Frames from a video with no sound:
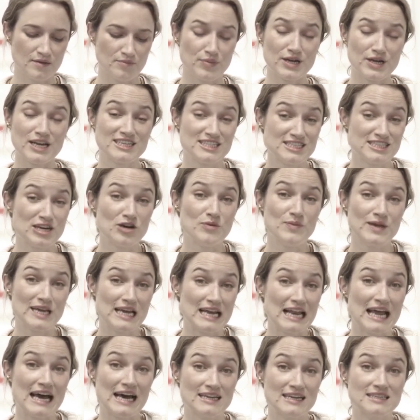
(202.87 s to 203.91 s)
But I shall be
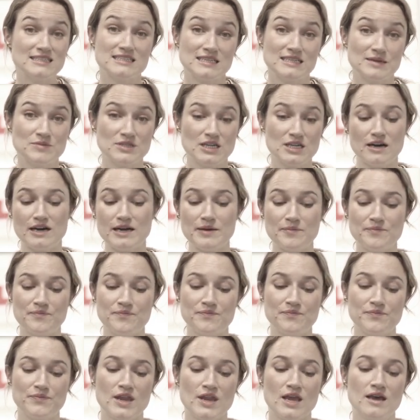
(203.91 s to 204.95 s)
glad sometime.
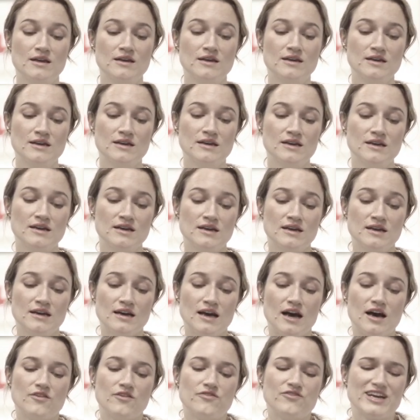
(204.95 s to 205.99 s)

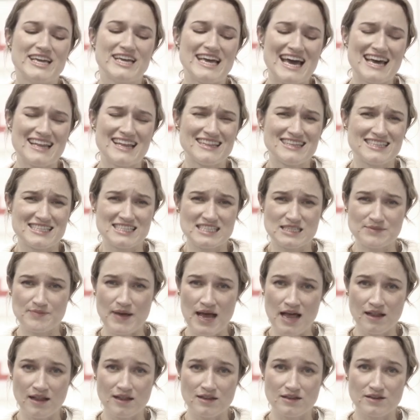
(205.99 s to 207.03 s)
I'll forget the
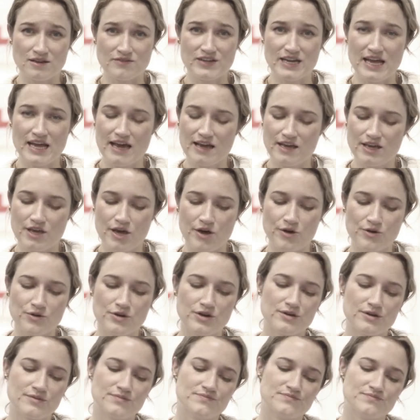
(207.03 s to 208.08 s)
smell of an egg
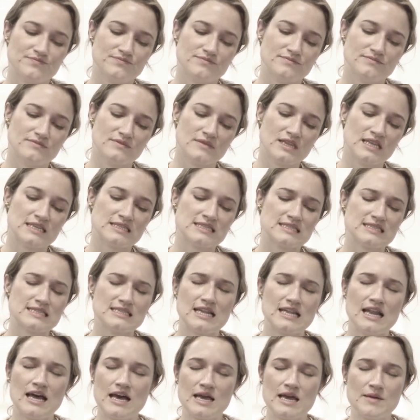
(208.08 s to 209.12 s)
yolk, the
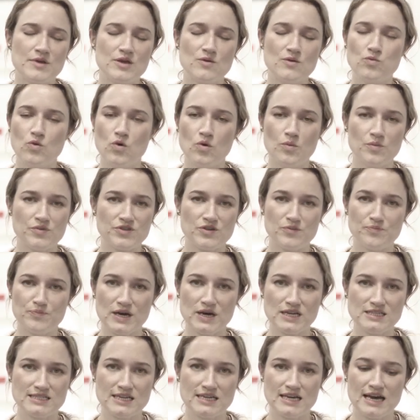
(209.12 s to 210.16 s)
slimy warmth of
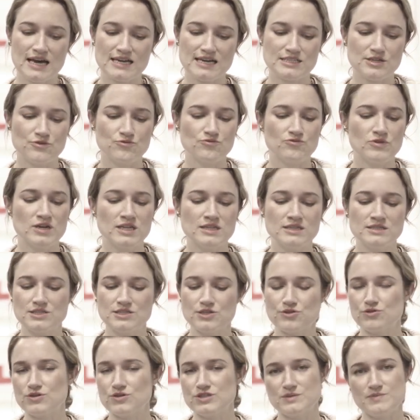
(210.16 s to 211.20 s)
butter as it runs
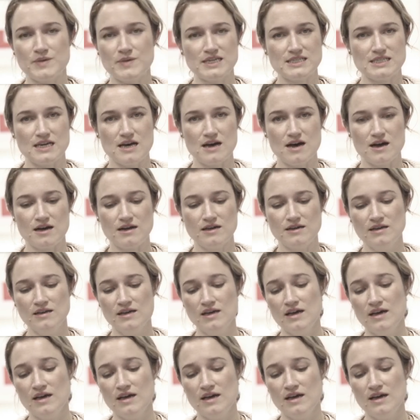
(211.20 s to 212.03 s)
across my tongue.